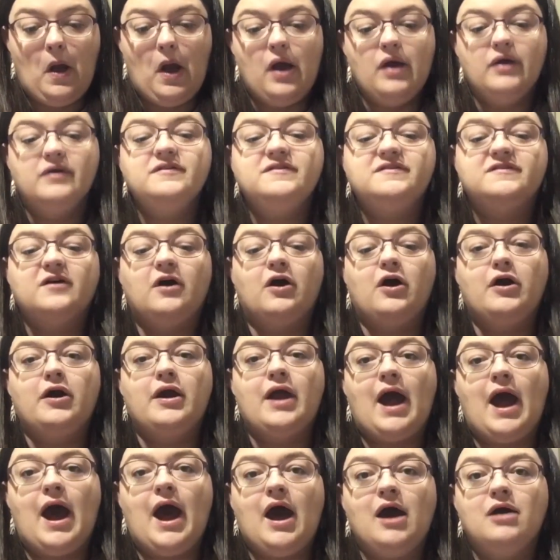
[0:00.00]
So
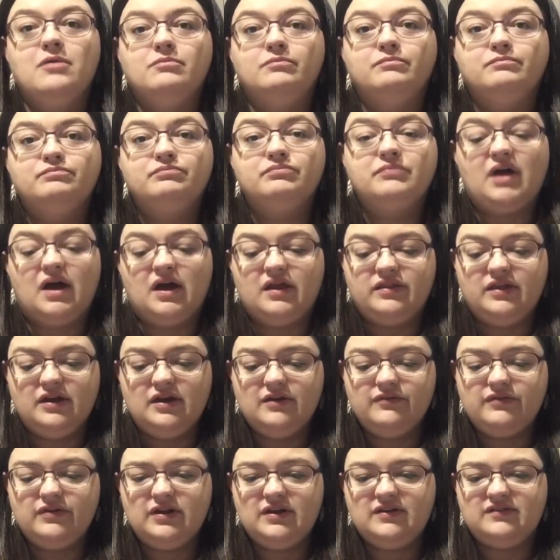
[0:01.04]
I think I've
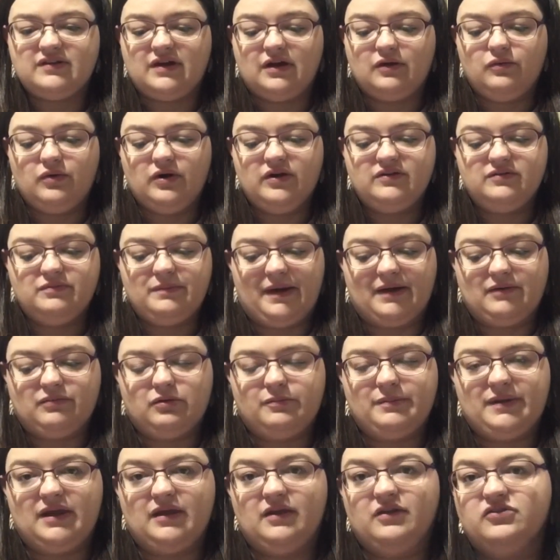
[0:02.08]
only worked about
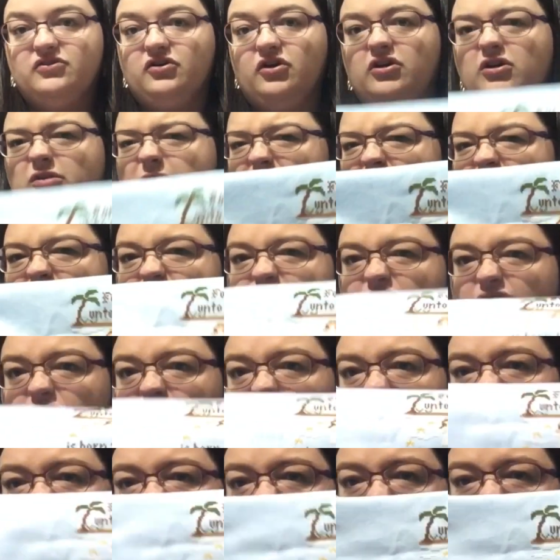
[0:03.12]
probably in total about 4 or
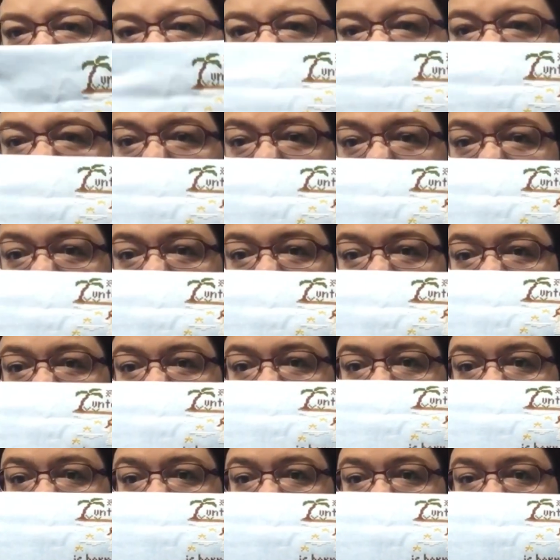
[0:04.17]
5 days on this
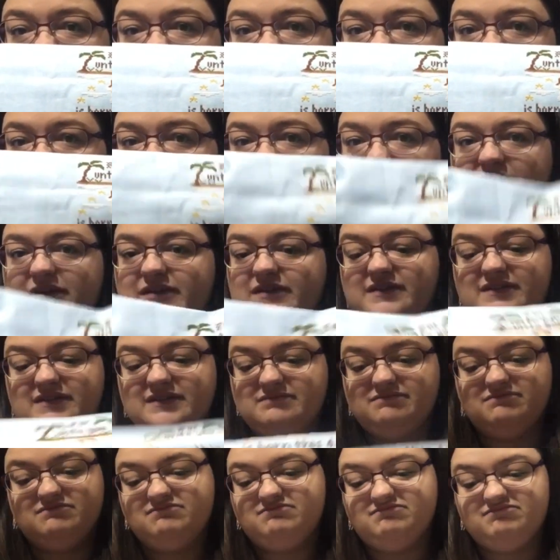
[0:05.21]
piece, because
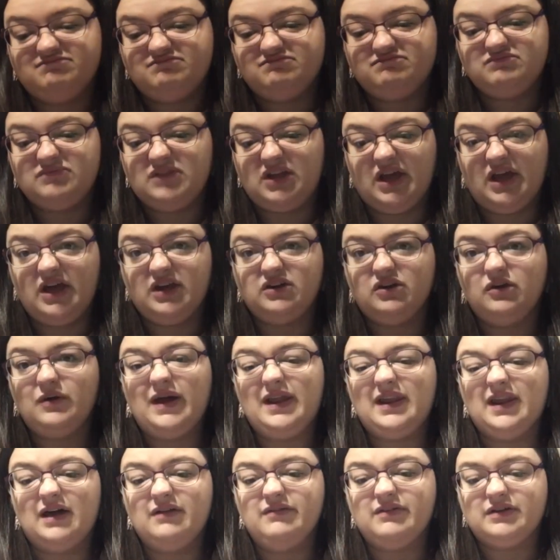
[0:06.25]
yeah, no, I
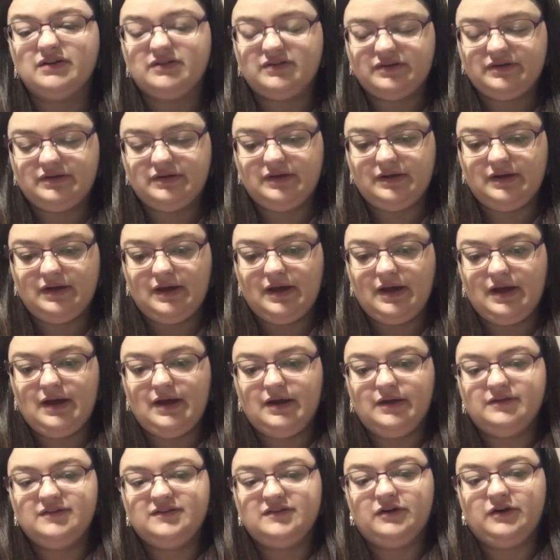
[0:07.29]
love it.
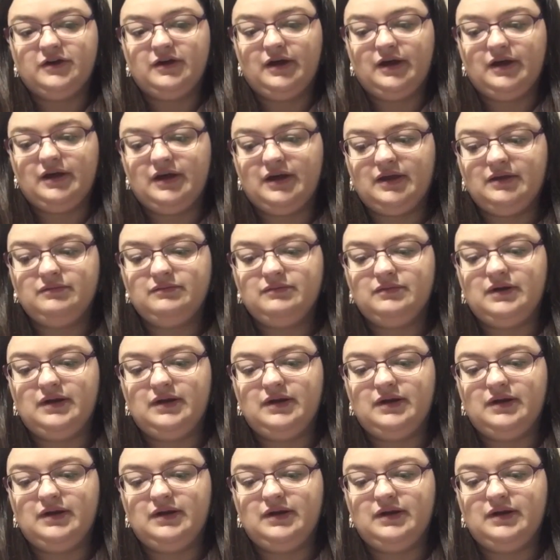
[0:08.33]
So again,